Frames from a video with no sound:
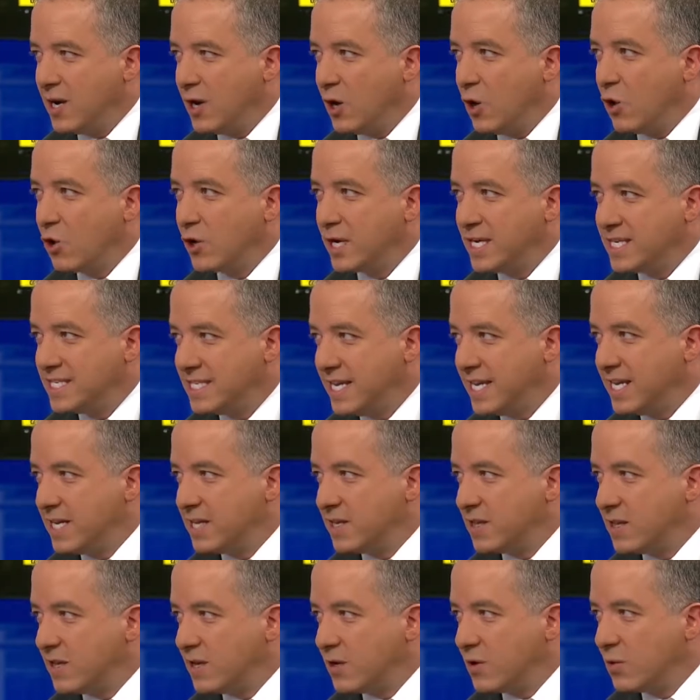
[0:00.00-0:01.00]
on a
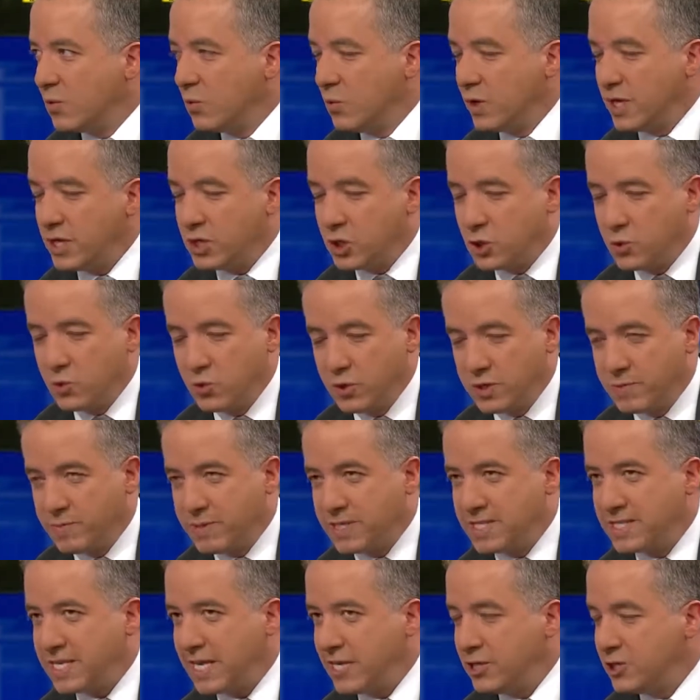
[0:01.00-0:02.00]
deal which would
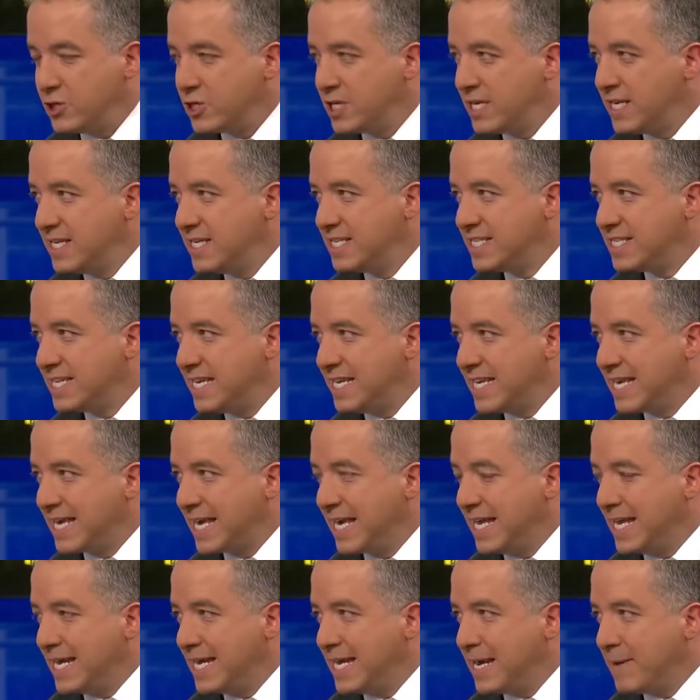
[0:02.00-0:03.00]
potentially see
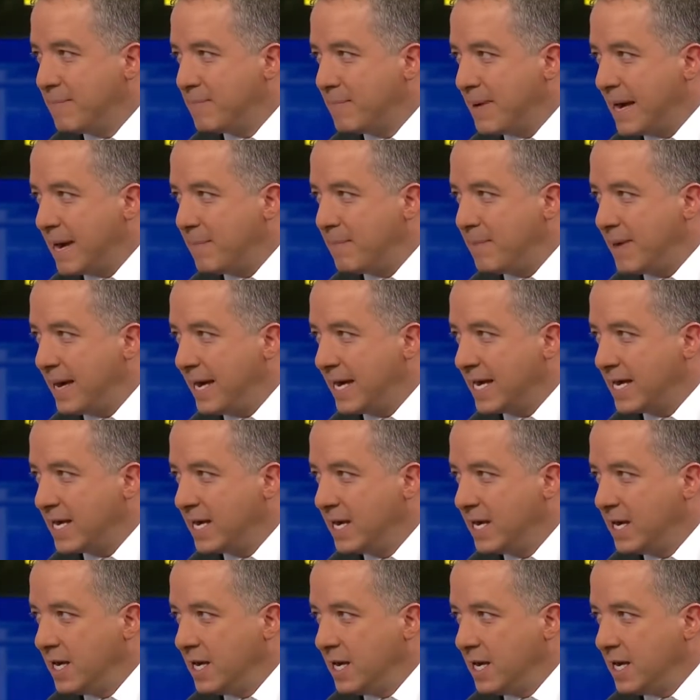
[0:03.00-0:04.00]
Kylian
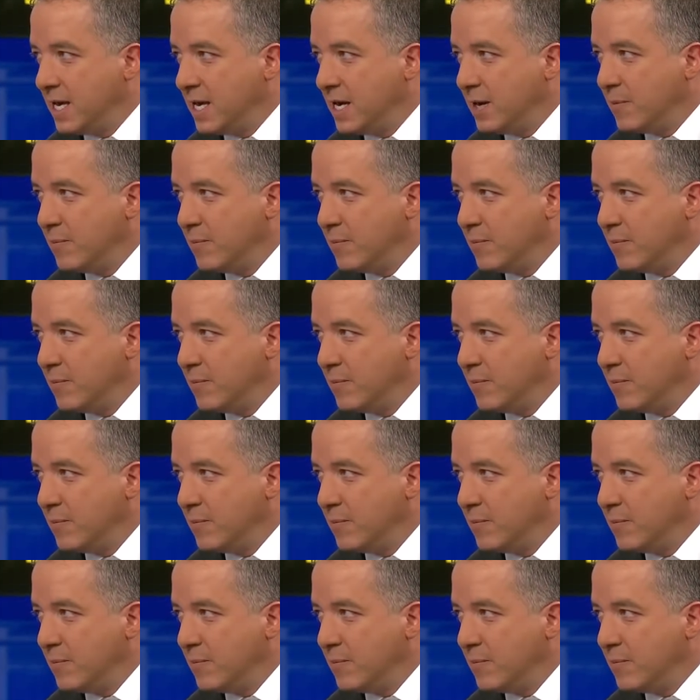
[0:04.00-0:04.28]
Mbappe